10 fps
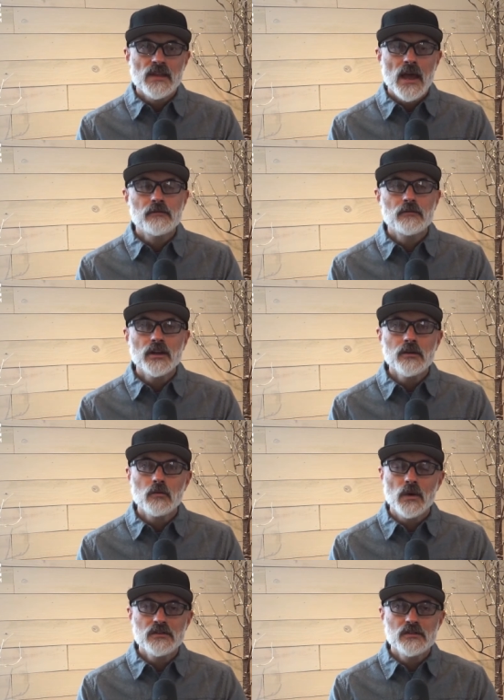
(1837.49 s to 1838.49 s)
Every
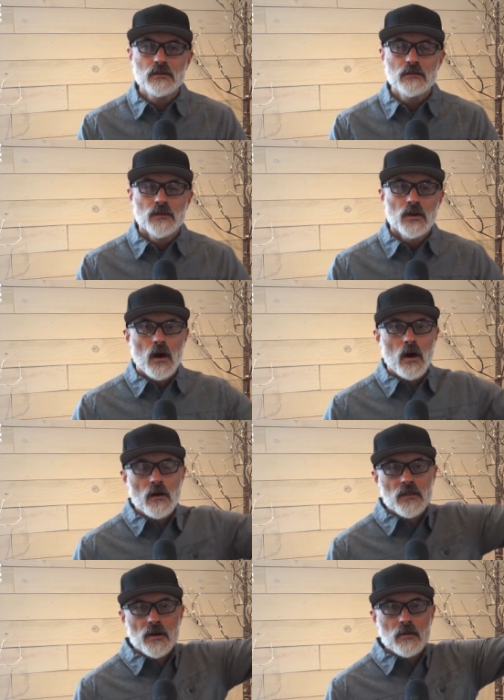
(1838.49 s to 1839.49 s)
winter
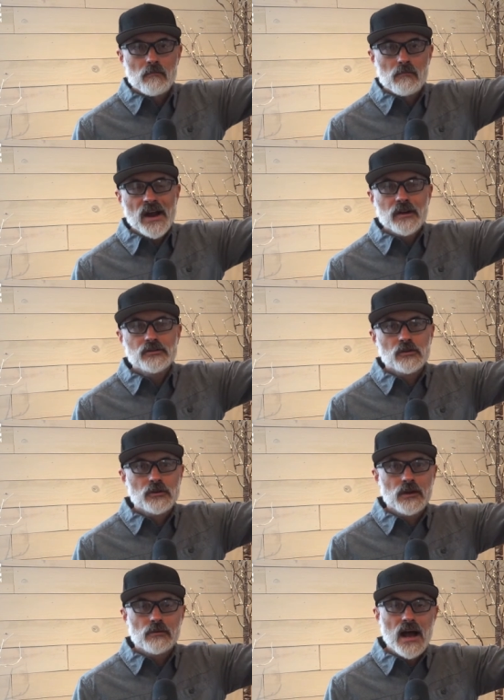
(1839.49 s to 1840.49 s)
on the
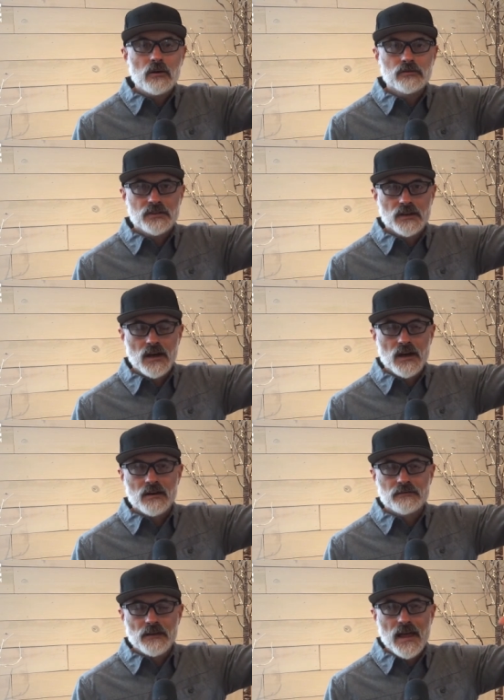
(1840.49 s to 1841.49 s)
migratory route
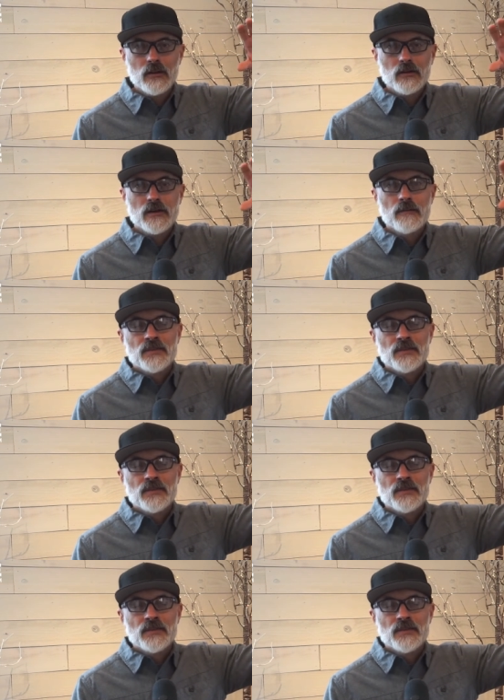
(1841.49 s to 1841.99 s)
of elk,